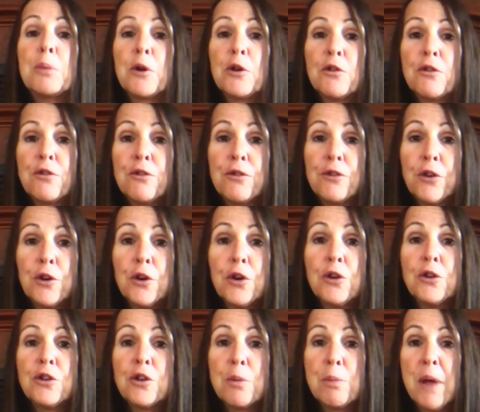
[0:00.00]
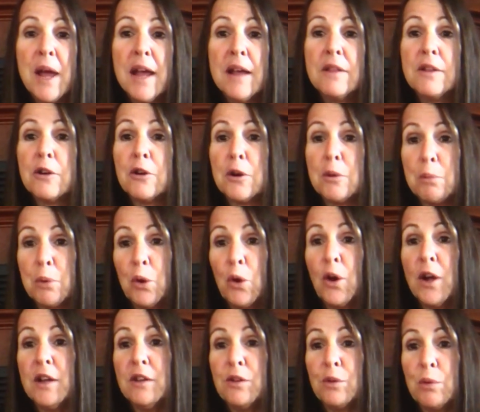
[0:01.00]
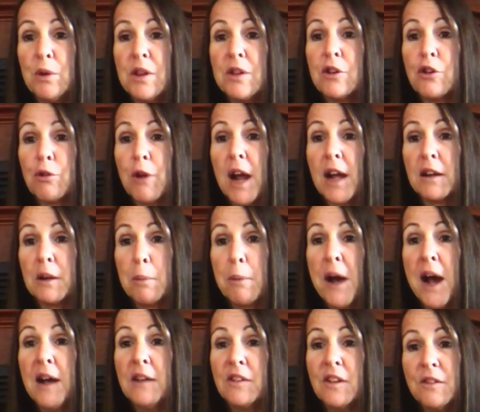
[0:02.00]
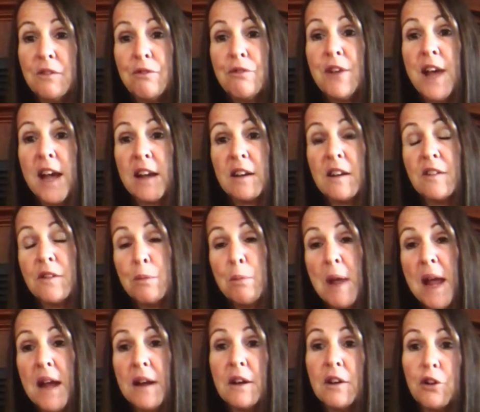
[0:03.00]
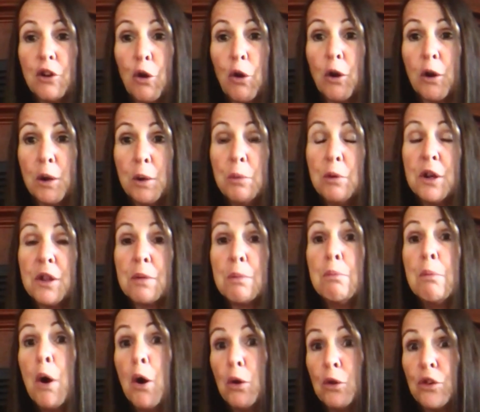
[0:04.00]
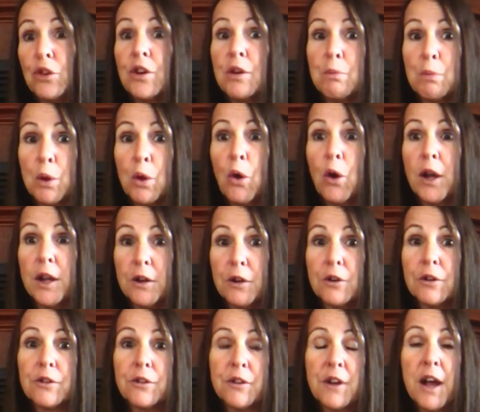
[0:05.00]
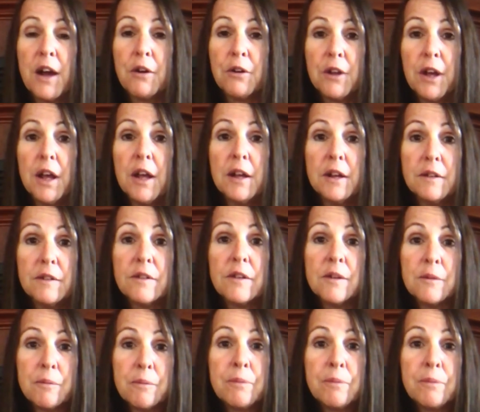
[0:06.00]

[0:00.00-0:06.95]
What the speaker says: prefer to pay their employees with direct deposit. In fact, it's mandatory with most employers nowadays.